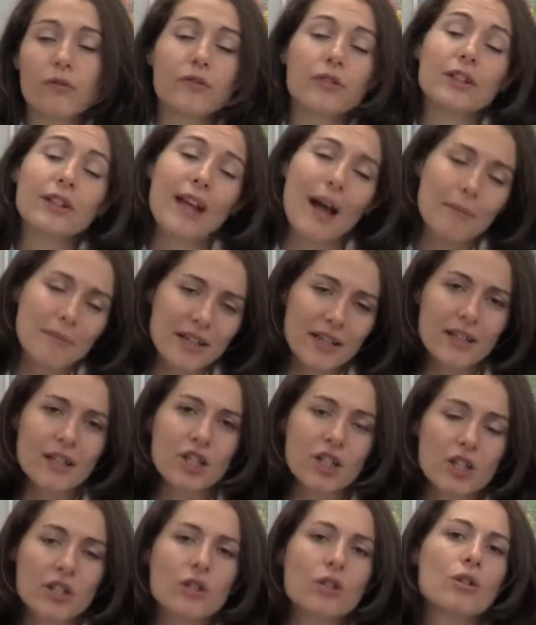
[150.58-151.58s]
for lab
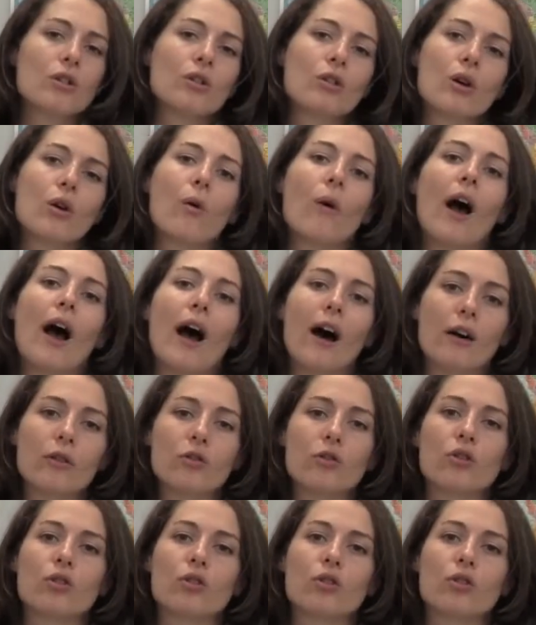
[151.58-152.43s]
technicians to know how